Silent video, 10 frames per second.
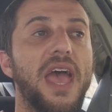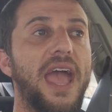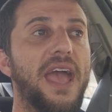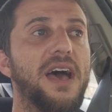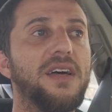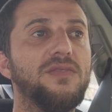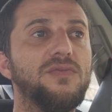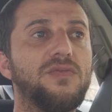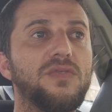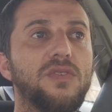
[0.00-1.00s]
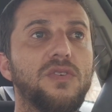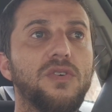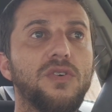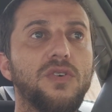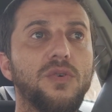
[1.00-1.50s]
And
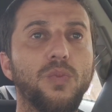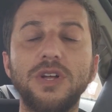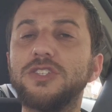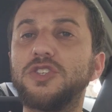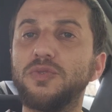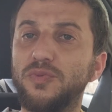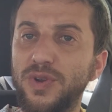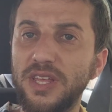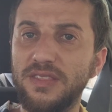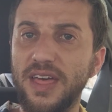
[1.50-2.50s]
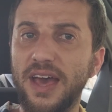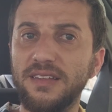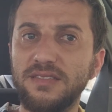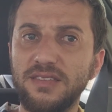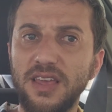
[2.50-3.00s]
once you read
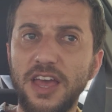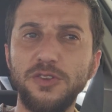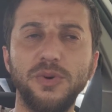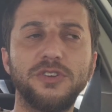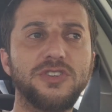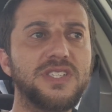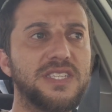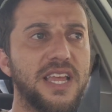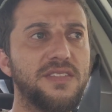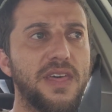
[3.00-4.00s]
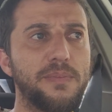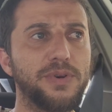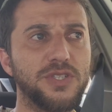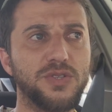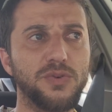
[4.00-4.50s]
that and you understand that
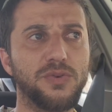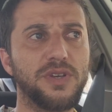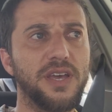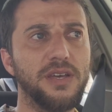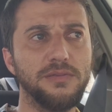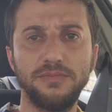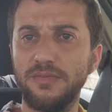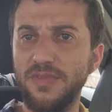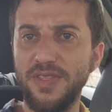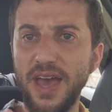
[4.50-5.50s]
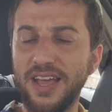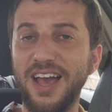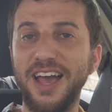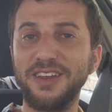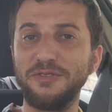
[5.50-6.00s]
pasuk in that
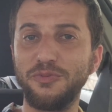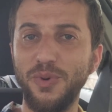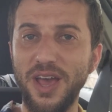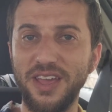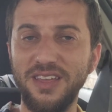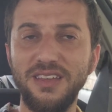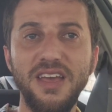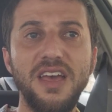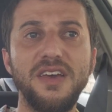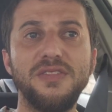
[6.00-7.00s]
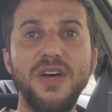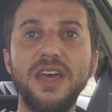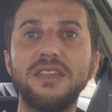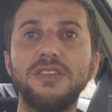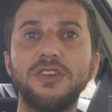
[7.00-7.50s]
kind of way,
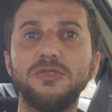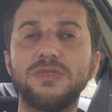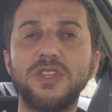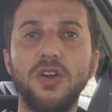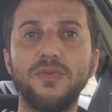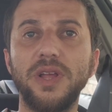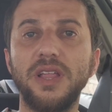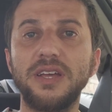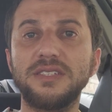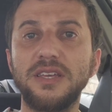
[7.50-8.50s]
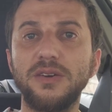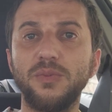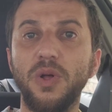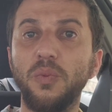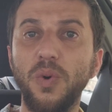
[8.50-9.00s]
then you start realizing,
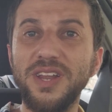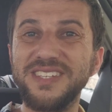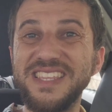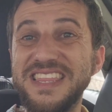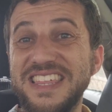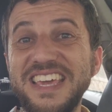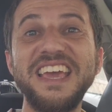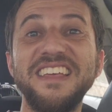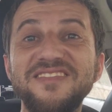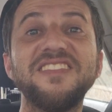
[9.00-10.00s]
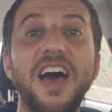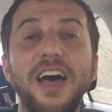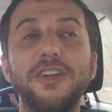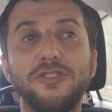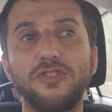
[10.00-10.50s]
well, what is the
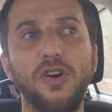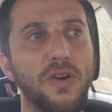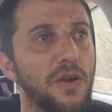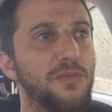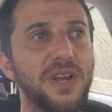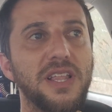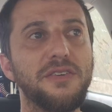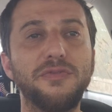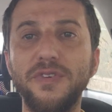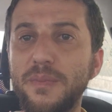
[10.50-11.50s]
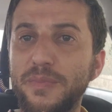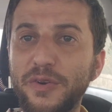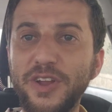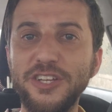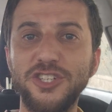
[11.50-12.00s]
entire Torah, really from
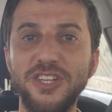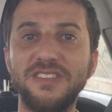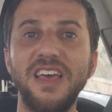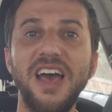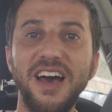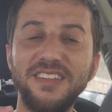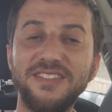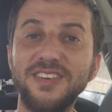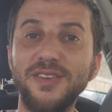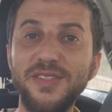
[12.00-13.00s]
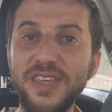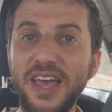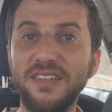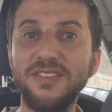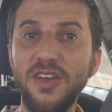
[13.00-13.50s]
Bereshit until the
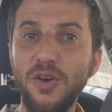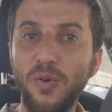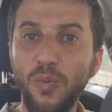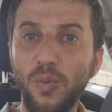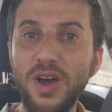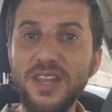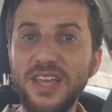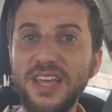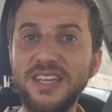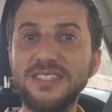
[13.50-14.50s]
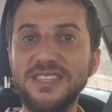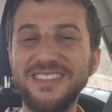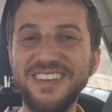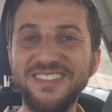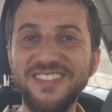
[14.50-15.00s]
end? What is
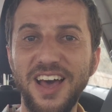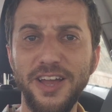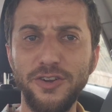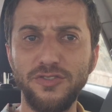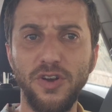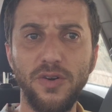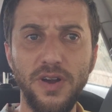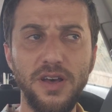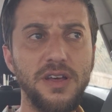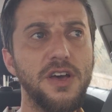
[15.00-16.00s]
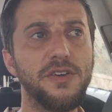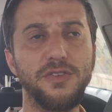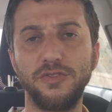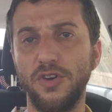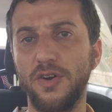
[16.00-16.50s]
the entire Torah?
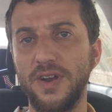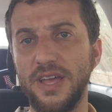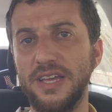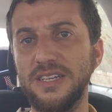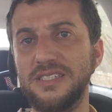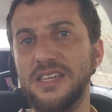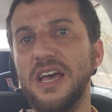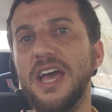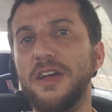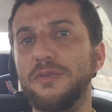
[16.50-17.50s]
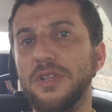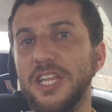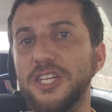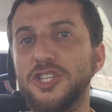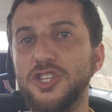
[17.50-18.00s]
The Torah is a
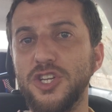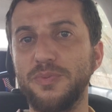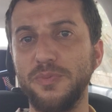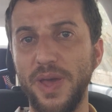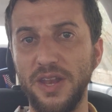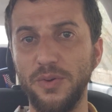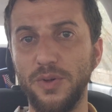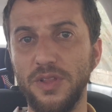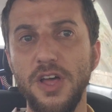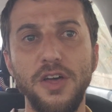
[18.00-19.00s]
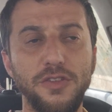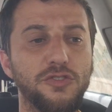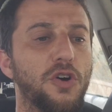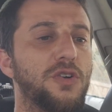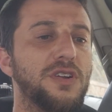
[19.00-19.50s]
relationship manual. The
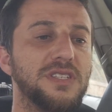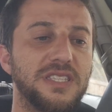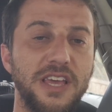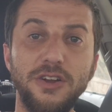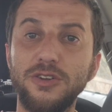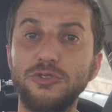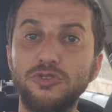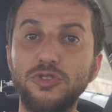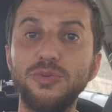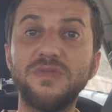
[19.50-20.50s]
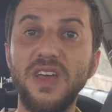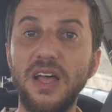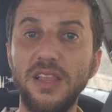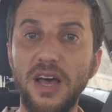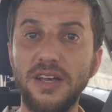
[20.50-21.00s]
Torah is there to
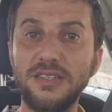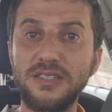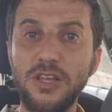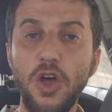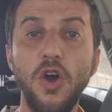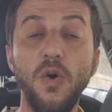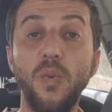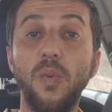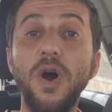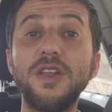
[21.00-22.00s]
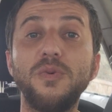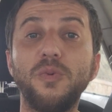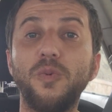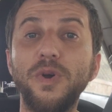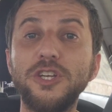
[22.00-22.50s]
tell us what
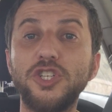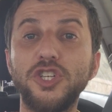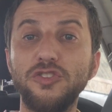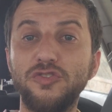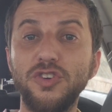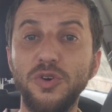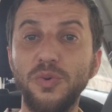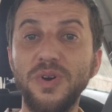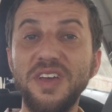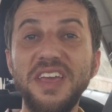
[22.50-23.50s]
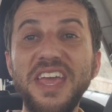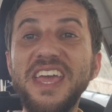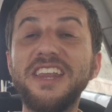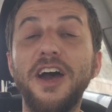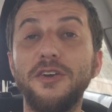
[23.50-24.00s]
we should do
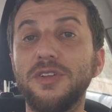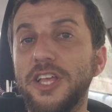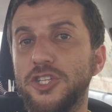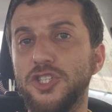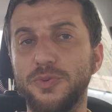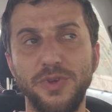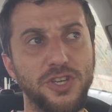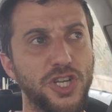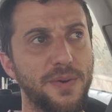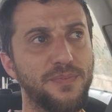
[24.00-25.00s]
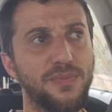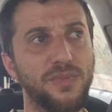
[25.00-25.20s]
in our relationship with Hashem,